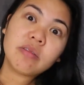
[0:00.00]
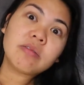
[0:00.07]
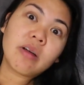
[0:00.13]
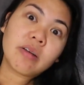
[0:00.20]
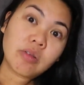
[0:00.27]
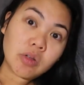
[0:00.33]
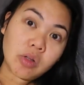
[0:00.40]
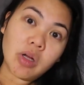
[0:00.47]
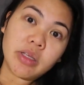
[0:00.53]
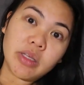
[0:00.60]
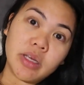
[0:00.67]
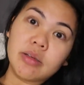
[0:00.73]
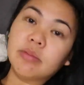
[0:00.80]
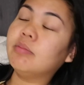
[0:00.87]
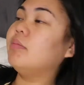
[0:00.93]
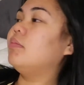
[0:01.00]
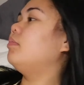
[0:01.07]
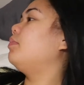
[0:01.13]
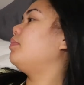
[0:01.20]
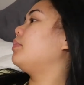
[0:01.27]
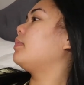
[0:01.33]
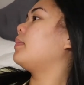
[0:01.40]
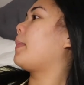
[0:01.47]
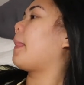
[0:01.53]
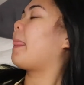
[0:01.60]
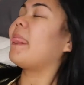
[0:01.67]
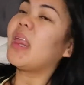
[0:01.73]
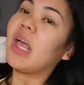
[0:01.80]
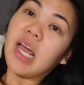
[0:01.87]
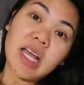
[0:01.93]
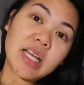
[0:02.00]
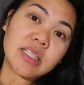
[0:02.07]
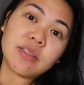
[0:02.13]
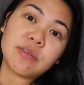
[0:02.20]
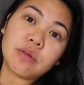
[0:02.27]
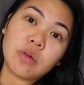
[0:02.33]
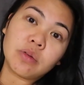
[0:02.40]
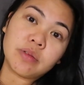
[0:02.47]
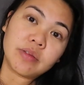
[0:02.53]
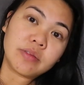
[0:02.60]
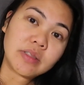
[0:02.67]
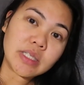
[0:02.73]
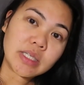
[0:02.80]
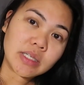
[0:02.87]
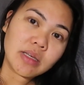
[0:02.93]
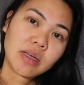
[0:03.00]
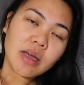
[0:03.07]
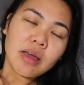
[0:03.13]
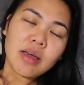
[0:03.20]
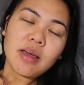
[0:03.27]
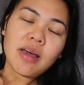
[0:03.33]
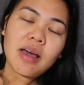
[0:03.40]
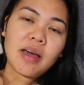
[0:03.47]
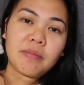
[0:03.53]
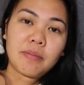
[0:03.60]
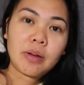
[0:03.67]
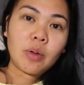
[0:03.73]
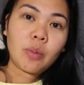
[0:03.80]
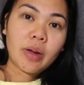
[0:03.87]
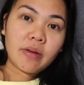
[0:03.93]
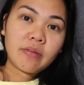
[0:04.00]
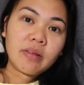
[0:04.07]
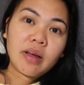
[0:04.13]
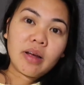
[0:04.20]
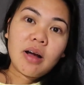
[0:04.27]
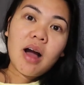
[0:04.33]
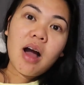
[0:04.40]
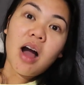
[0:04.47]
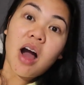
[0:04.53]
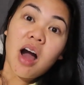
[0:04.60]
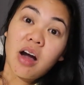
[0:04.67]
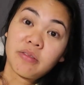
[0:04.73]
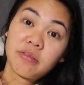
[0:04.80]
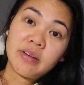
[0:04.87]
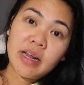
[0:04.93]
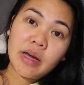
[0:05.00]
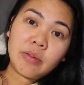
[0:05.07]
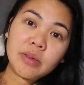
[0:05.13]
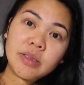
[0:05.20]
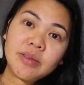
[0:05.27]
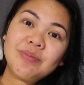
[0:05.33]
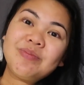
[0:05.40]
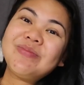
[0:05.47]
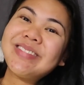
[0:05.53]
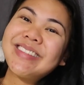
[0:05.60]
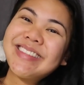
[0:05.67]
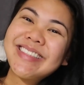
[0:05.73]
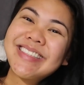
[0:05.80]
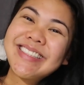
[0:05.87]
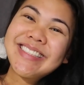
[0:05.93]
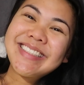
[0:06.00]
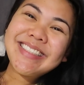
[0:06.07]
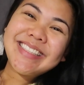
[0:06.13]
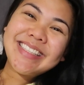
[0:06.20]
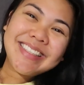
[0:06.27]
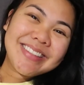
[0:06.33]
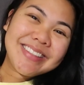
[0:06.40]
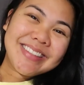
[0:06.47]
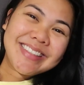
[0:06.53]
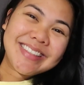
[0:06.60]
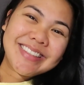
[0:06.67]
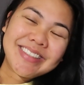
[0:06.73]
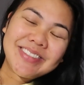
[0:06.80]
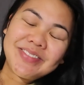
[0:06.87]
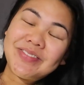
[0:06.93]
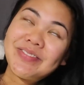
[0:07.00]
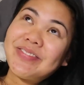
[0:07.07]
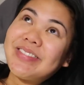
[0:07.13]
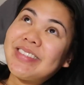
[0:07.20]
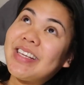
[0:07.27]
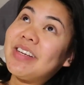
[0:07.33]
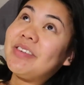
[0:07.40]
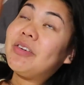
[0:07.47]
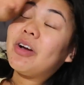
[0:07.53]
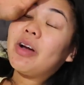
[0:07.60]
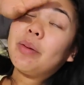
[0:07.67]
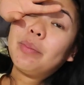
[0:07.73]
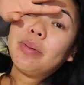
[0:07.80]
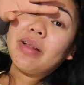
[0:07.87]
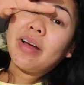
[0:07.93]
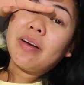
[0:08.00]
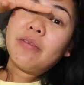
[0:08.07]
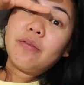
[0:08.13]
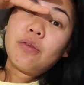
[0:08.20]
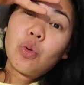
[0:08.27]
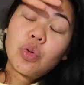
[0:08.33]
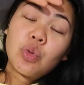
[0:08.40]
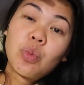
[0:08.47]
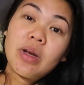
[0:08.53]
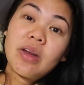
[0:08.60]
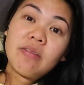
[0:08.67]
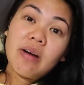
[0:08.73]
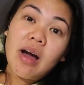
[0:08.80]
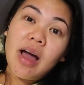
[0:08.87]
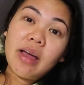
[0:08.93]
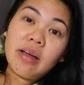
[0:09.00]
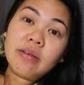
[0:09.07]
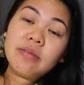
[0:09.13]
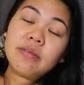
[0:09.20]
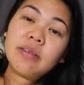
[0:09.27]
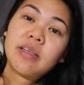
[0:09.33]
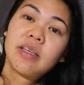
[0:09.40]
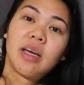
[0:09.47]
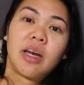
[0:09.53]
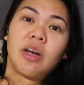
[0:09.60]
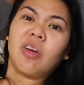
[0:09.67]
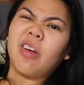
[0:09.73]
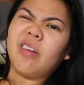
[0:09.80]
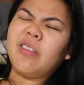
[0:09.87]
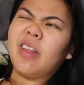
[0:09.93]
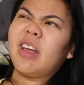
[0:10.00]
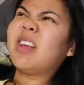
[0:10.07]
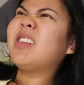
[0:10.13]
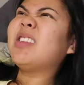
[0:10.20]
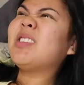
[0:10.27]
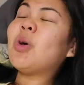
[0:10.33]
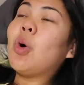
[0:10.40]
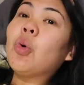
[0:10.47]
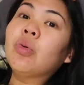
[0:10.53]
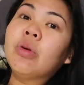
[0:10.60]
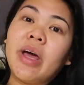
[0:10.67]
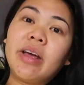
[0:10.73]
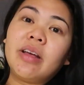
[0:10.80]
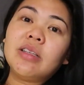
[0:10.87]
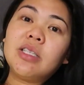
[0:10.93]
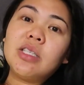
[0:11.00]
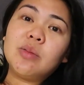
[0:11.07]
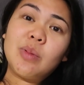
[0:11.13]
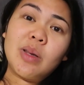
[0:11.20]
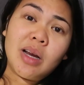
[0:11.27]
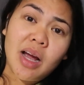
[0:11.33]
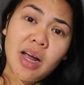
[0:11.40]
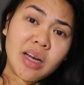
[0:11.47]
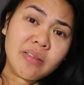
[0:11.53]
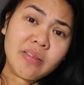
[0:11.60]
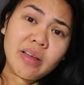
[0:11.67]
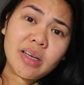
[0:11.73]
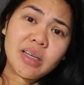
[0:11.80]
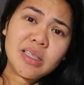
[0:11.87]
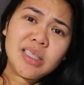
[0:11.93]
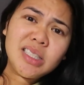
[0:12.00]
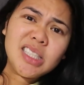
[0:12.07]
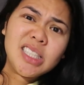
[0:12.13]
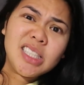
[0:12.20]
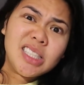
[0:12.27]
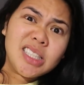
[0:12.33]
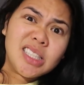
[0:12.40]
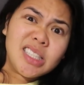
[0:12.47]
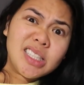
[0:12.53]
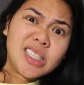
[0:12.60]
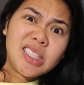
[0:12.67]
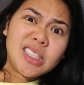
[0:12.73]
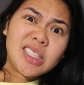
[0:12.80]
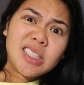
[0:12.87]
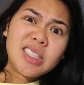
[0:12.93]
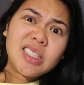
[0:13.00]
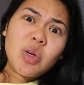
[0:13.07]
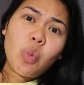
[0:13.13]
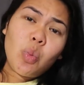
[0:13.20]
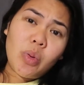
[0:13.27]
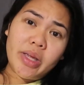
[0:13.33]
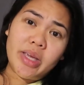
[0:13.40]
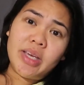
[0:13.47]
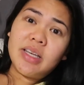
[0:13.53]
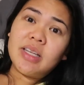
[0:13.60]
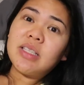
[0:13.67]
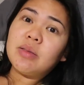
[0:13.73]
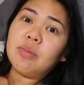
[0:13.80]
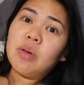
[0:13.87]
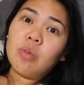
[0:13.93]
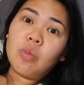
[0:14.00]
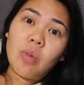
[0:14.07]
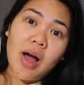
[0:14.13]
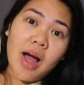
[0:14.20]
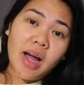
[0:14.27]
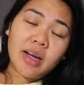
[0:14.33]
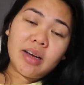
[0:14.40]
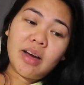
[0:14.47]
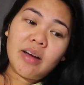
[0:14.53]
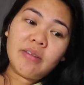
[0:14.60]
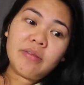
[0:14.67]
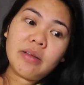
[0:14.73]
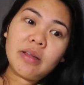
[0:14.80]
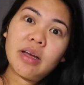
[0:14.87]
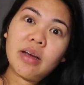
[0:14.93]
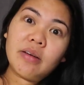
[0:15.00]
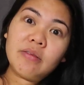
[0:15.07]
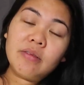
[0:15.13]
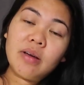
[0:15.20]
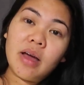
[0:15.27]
even 5 o'clock yet. It's 4:50. I've been awake for like half an hour. I woke up at like 4:25. I don't know, I feel like this whole night has just been kind of like weird. It's been whack. I feel like I